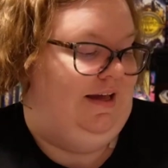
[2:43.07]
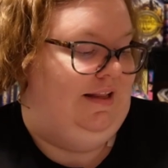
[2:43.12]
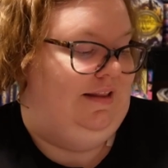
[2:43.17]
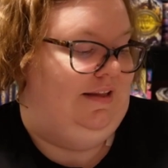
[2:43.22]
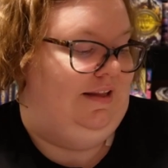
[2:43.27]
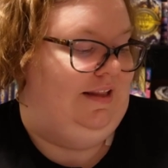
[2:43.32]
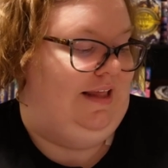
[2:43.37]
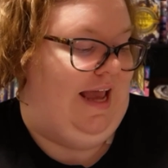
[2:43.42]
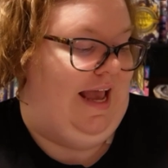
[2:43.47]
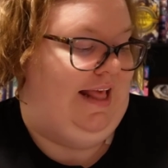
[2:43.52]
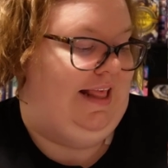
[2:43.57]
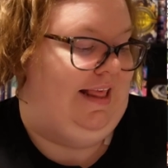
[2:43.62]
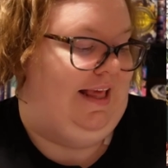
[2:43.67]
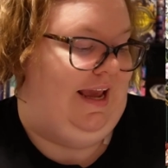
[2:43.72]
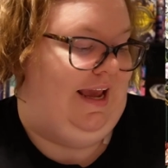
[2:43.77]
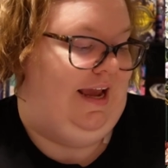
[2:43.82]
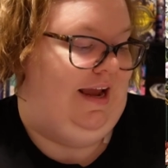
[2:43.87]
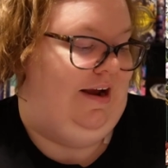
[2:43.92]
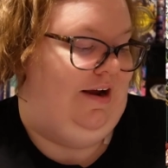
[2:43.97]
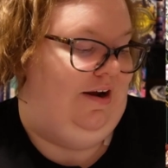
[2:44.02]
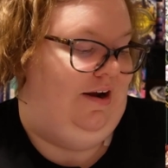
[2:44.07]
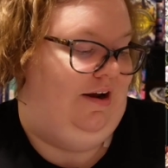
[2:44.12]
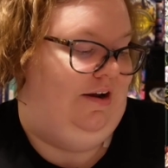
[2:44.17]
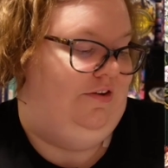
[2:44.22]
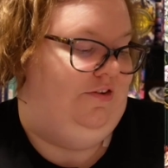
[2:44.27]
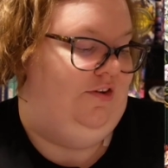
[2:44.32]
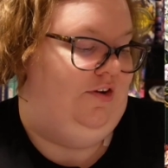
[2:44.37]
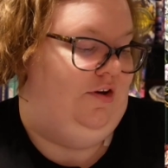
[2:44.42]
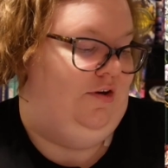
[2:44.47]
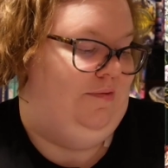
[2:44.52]
The Last Heir
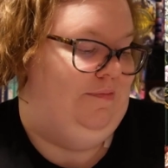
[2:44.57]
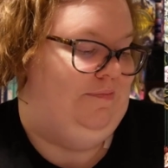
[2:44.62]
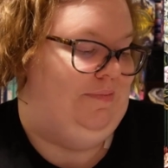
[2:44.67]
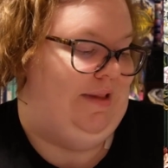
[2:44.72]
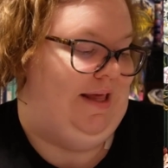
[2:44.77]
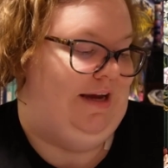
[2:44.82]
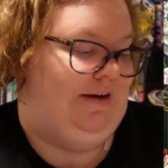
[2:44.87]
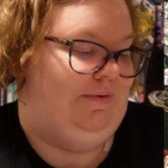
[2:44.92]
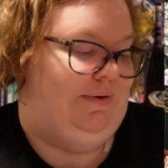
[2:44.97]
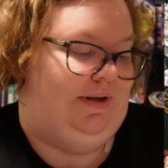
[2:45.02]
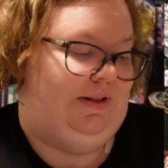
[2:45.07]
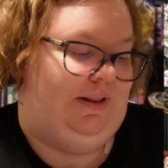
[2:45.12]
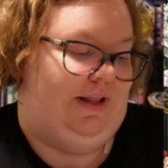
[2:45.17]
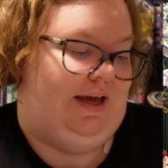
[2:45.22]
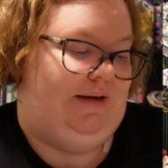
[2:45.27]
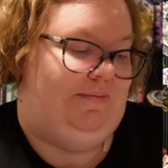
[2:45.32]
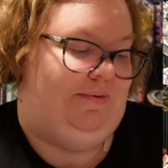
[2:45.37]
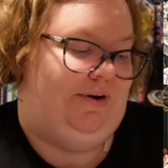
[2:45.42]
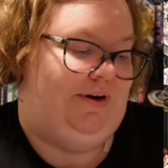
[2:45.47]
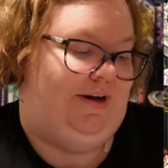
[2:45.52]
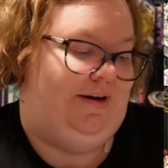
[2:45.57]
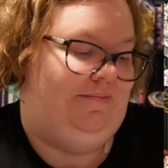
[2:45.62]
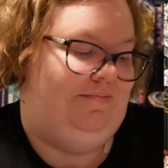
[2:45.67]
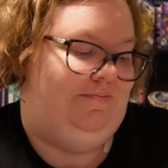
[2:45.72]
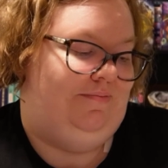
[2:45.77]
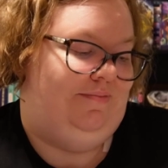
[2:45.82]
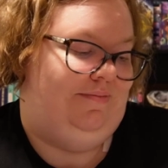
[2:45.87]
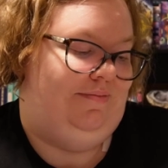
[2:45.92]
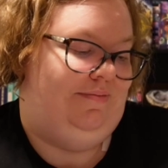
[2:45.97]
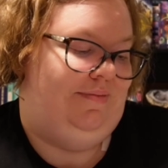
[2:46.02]
to Blackwood Library,
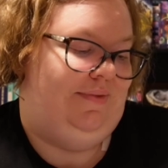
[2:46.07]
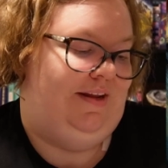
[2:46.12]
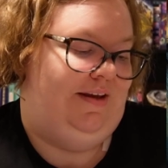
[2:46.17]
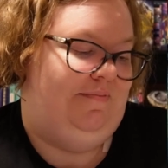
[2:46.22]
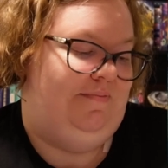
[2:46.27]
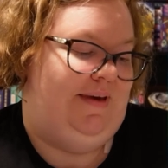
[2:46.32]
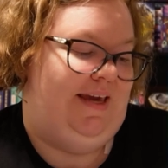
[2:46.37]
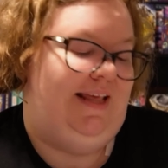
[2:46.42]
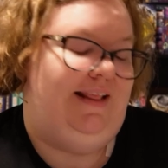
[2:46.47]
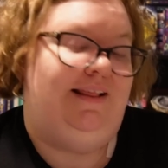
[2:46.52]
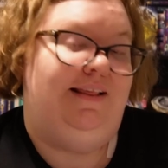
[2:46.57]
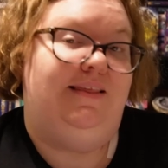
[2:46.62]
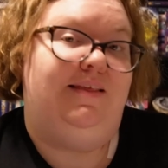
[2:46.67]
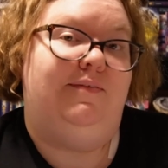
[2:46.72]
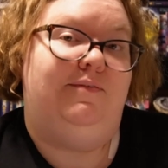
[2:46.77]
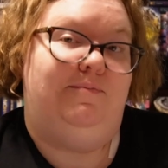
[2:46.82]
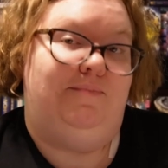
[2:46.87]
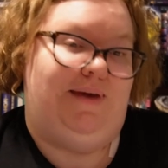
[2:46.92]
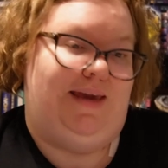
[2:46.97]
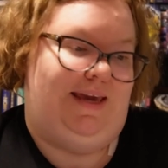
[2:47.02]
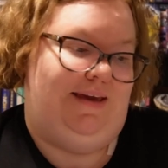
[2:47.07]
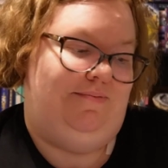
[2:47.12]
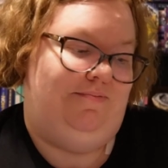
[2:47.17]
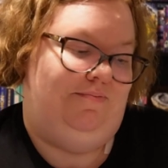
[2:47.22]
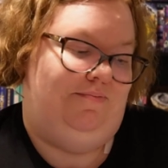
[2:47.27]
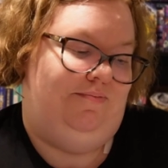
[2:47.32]
Pieces of Me,